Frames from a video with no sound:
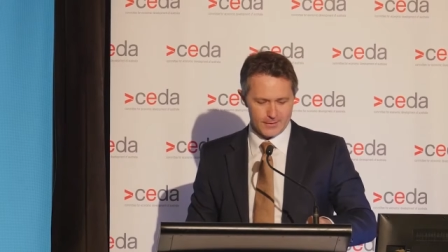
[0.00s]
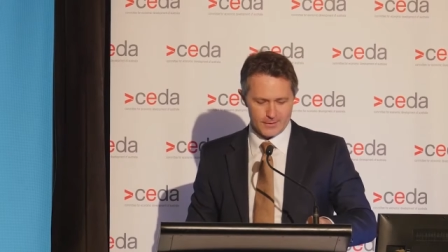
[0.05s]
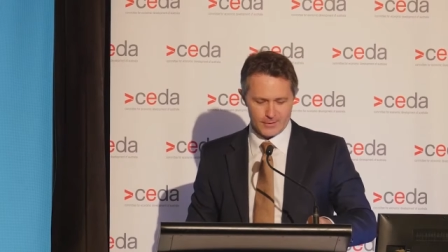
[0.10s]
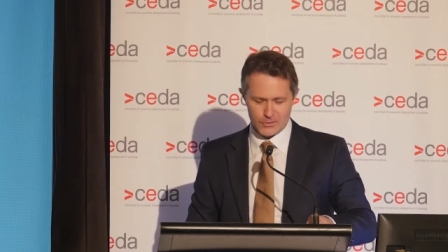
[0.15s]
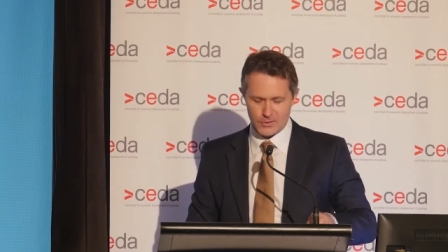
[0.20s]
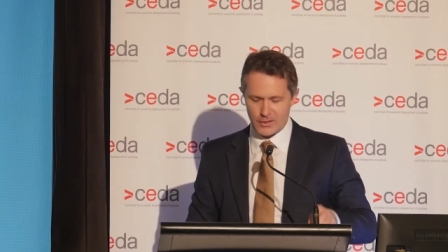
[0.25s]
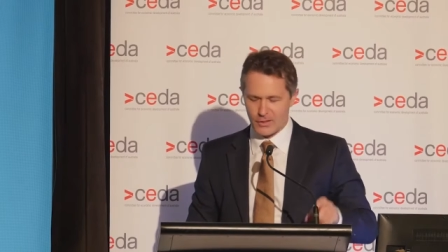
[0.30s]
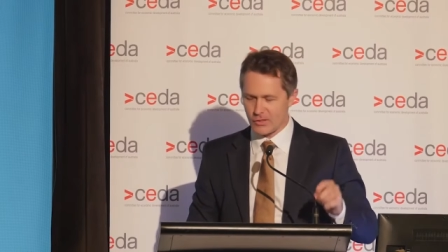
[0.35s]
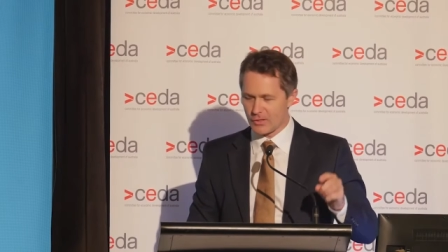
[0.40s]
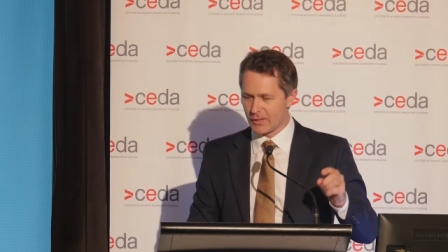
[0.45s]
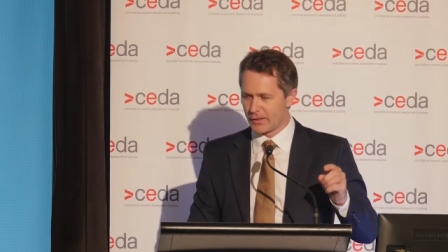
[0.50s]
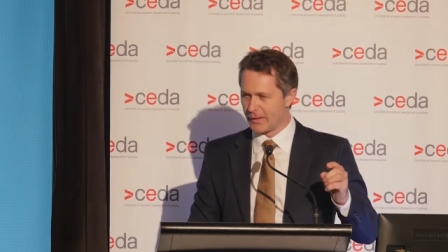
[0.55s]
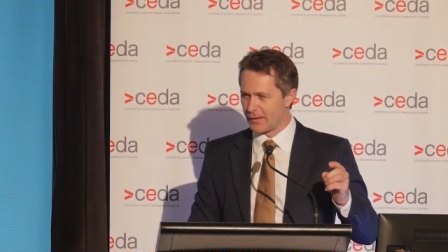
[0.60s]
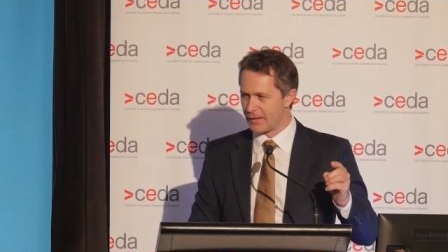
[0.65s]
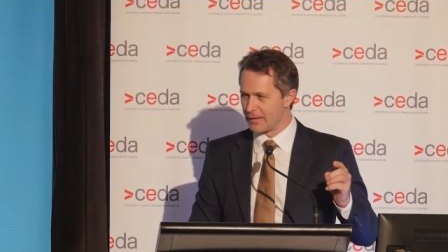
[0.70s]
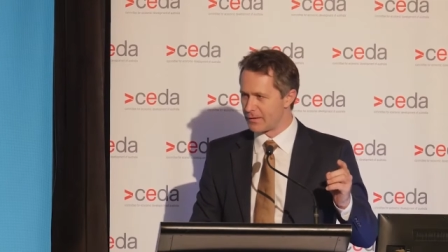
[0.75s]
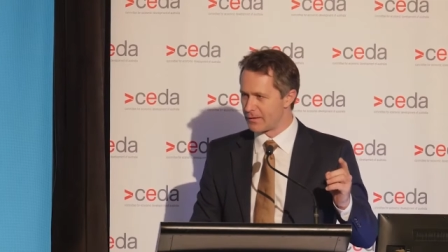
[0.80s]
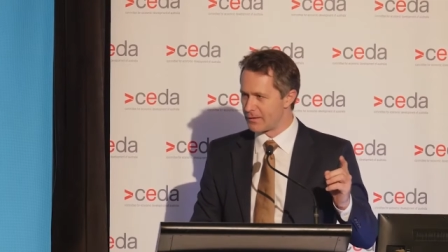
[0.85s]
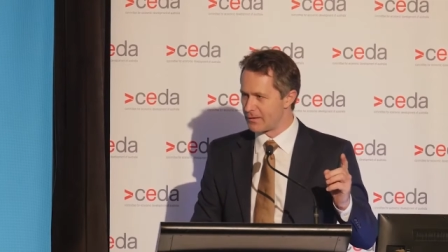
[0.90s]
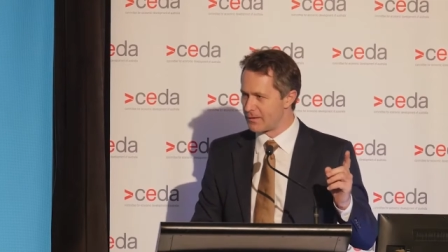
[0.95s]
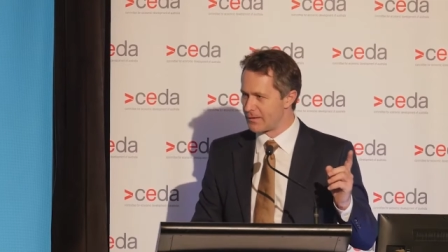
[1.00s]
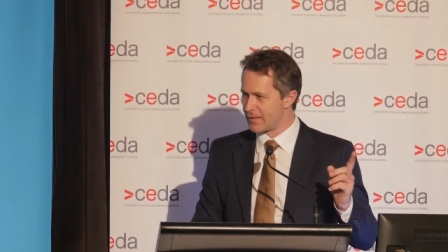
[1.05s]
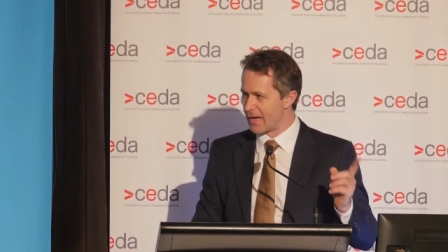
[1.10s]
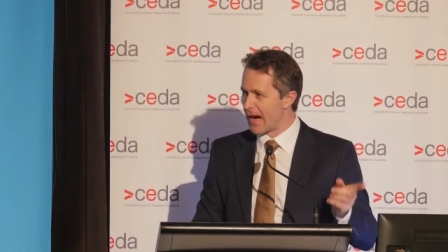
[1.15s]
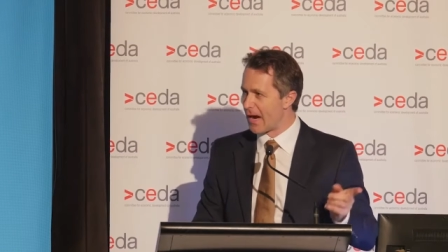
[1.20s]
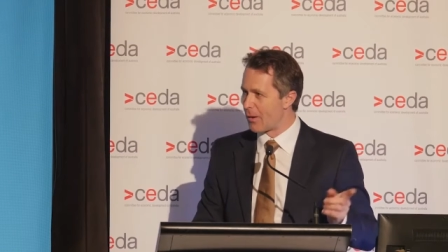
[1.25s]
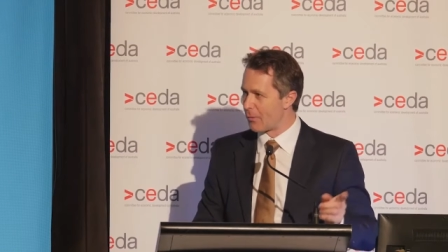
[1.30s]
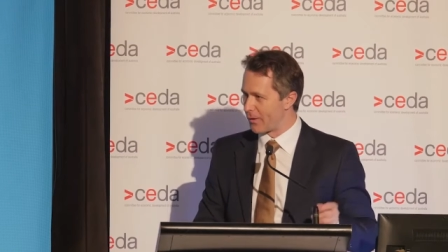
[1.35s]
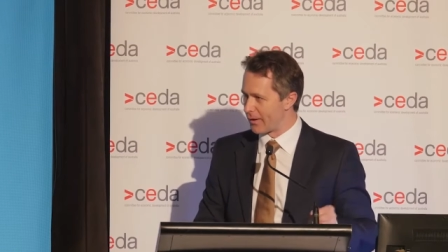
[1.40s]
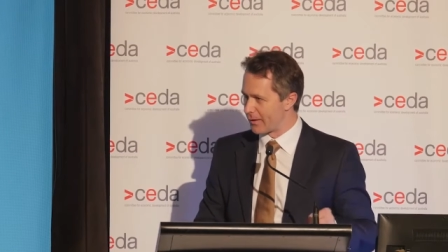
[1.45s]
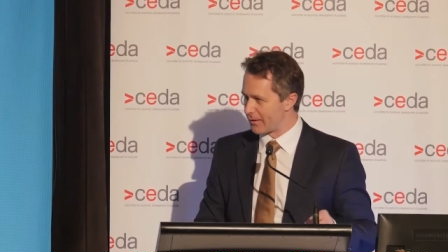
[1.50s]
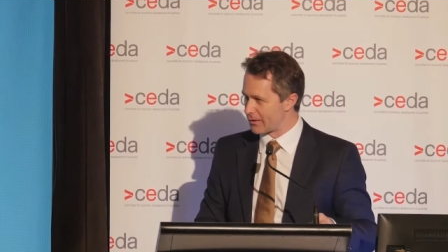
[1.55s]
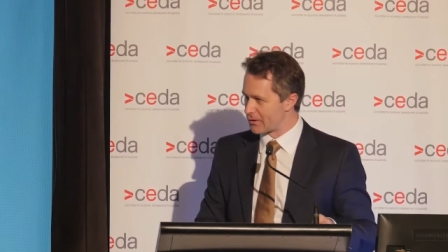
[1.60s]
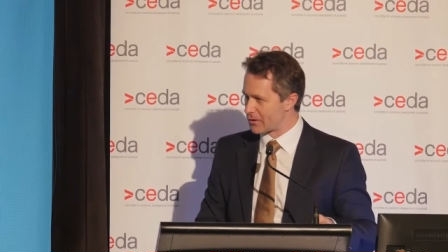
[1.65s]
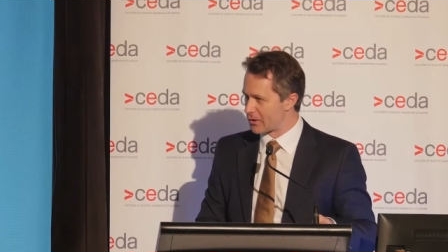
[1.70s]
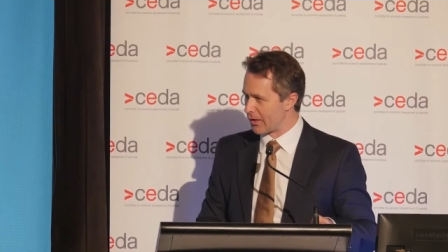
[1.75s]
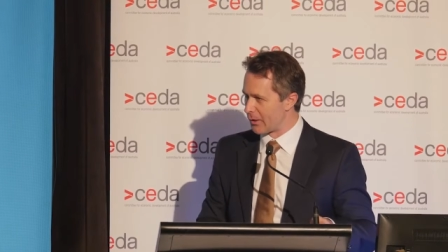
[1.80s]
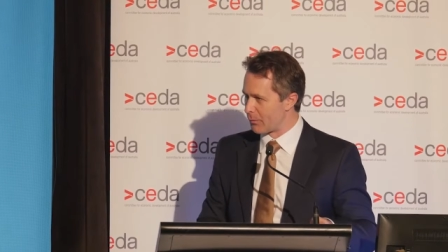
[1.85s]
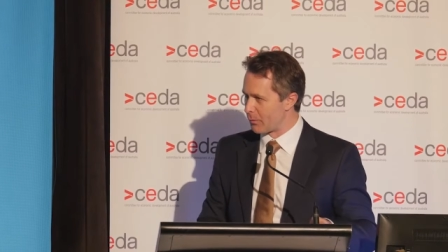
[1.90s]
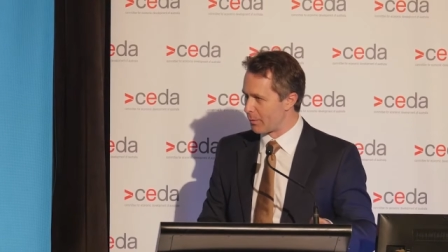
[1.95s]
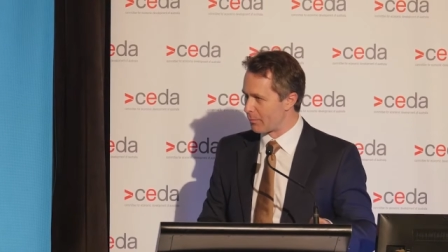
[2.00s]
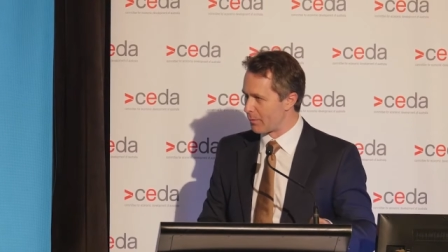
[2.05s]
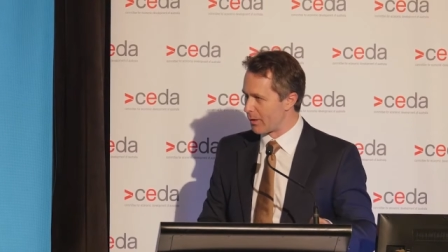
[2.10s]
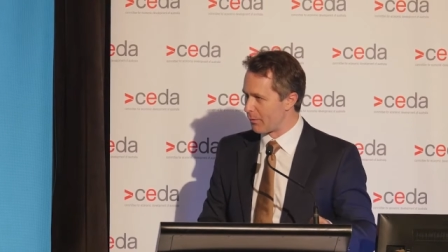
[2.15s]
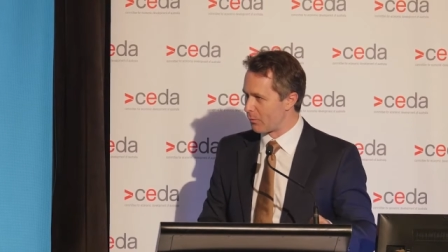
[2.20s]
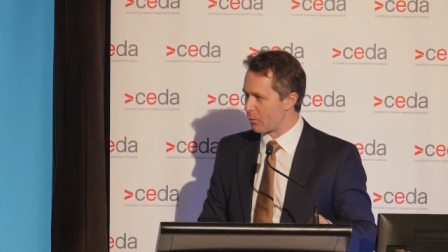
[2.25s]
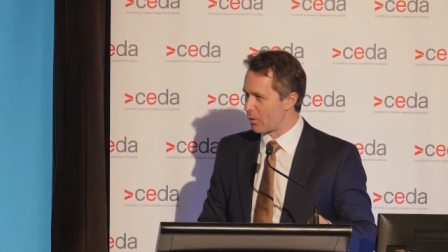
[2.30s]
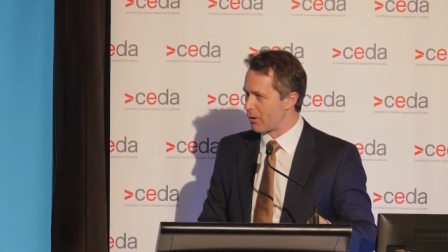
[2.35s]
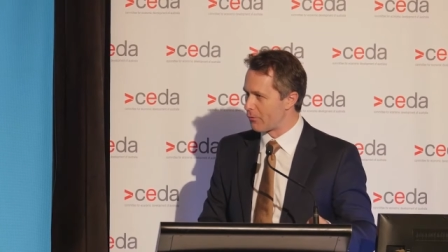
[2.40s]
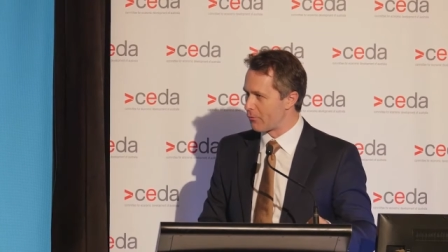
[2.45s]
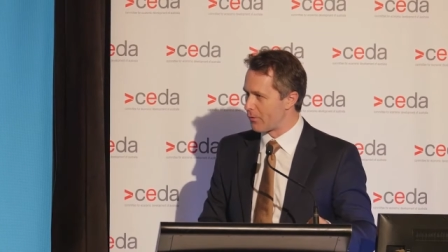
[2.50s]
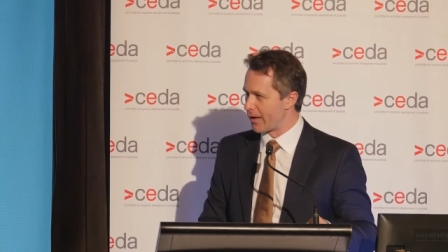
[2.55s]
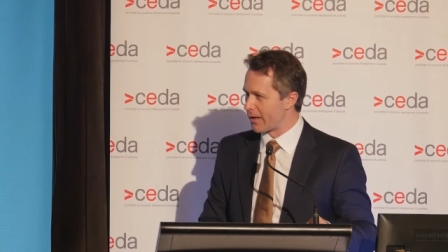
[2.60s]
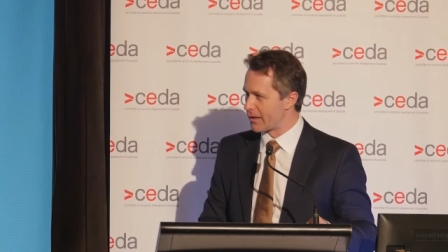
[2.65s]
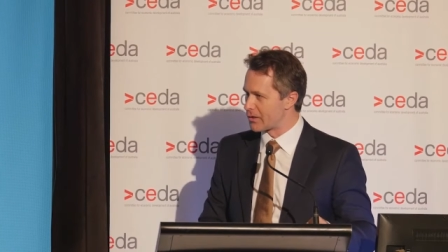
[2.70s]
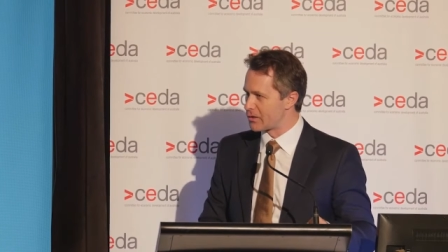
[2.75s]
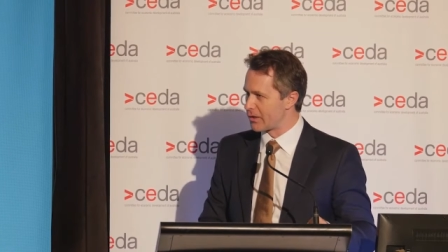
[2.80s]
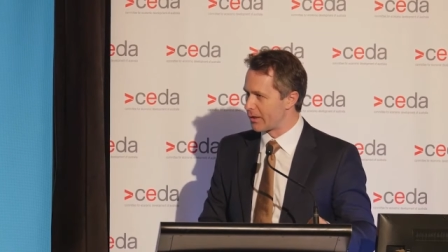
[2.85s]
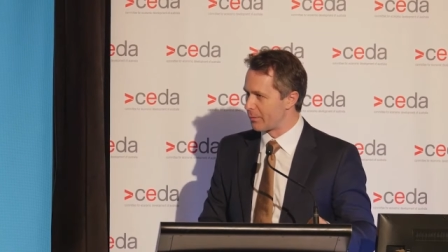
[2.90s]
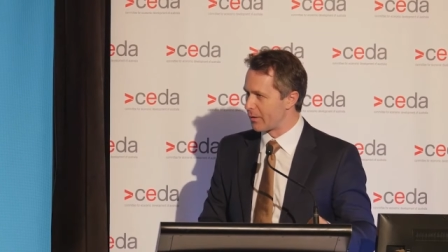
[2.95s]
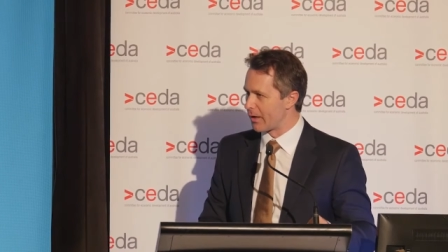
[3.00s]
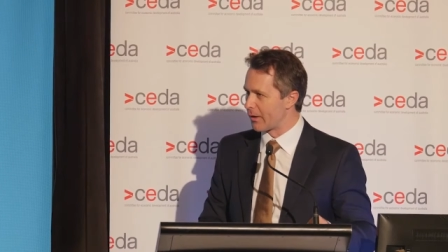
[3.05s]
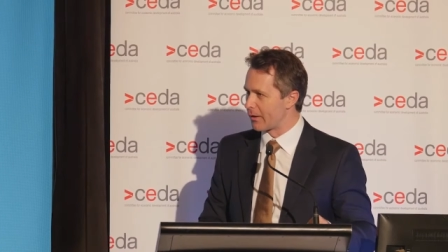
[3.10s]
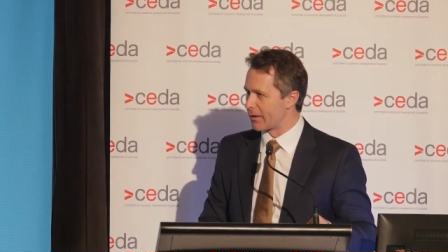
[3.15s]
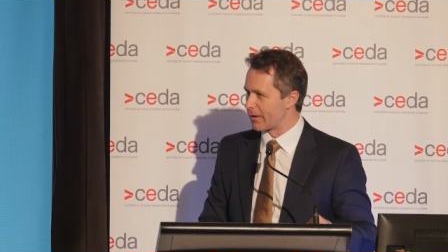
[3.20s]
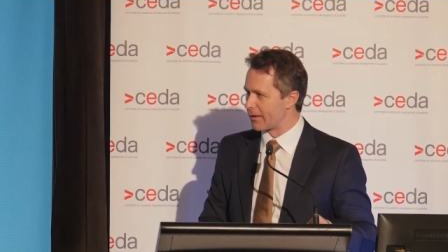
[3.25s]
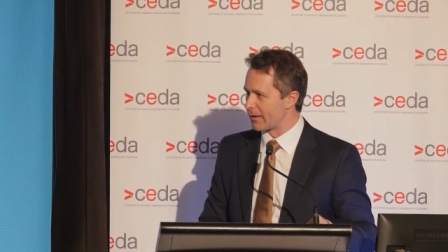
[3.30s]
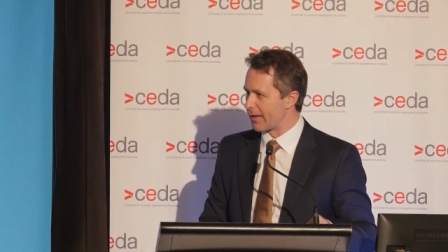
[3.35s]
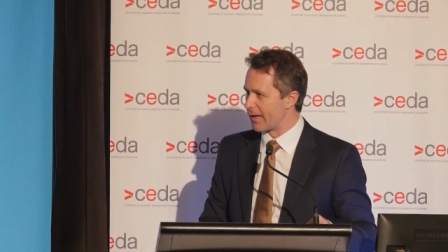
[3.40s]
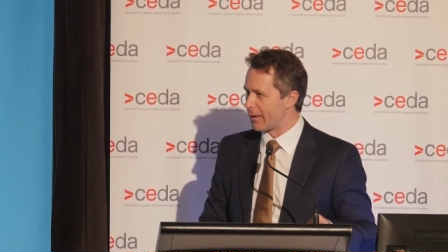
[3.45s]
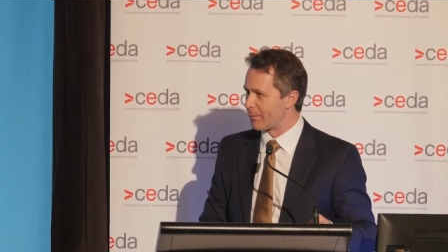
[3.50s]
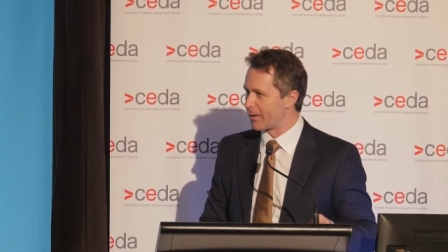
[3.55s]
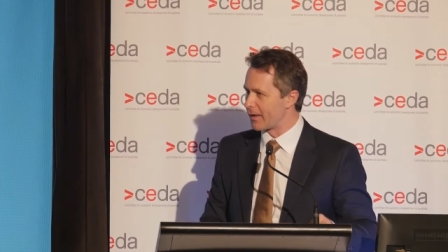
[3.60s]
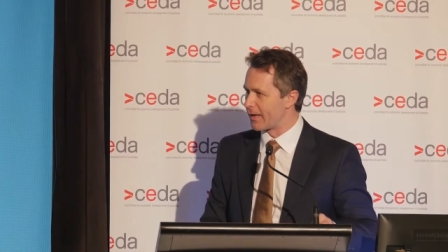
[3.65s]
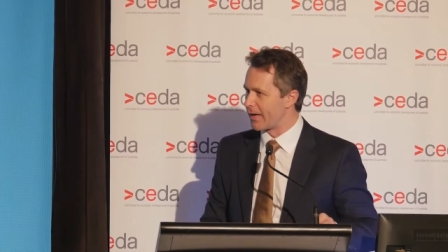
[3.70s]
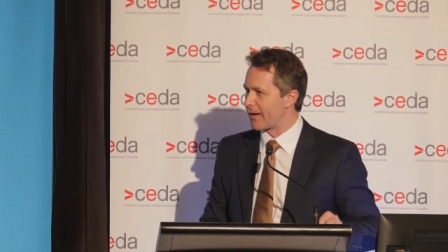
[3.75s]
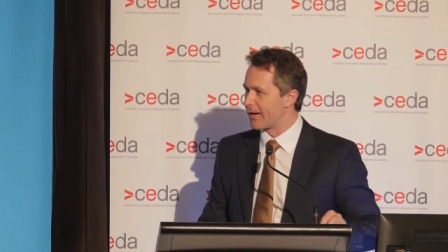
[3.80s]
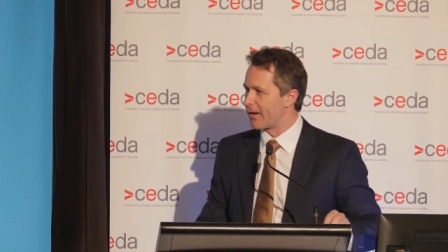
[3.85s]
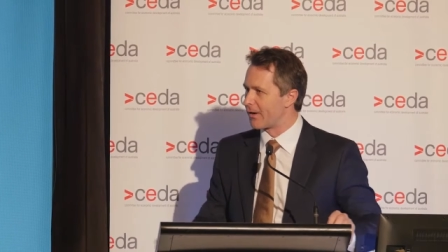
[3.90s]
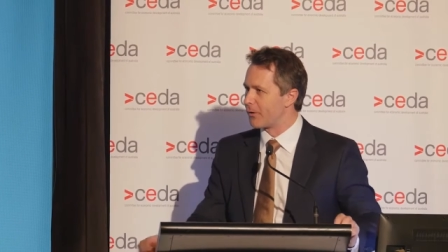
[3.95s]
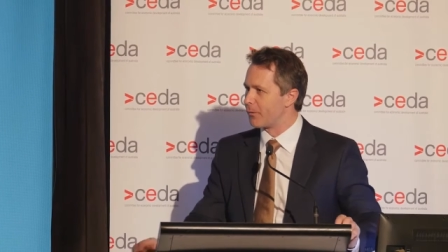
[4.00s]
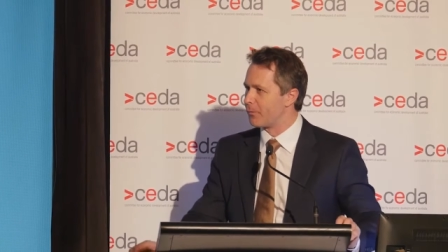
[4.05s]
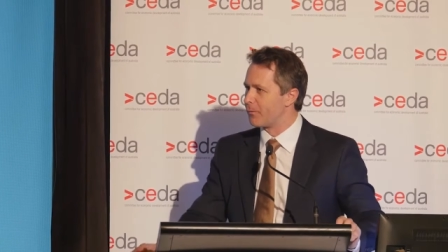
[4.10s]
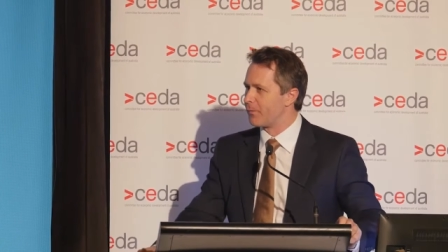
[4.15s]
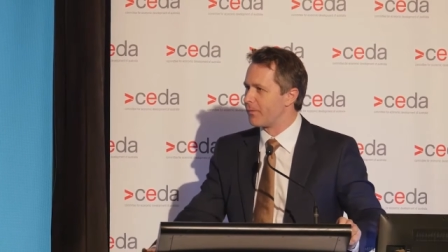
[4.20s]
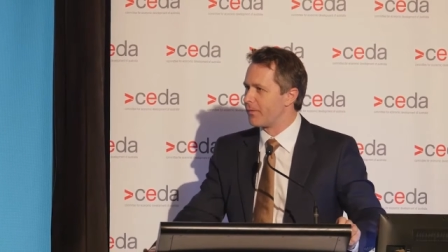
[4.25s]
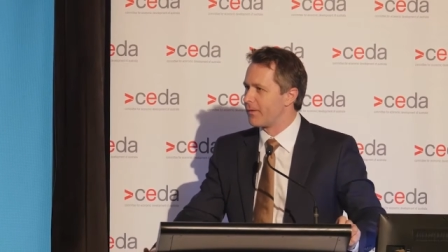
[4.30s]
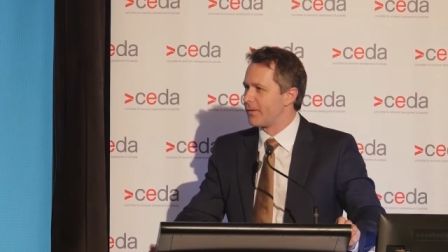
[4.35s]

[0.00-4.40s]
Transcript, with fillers: I was actually in Darwin at the time when my wife rang and said, I'm going into labour, get home.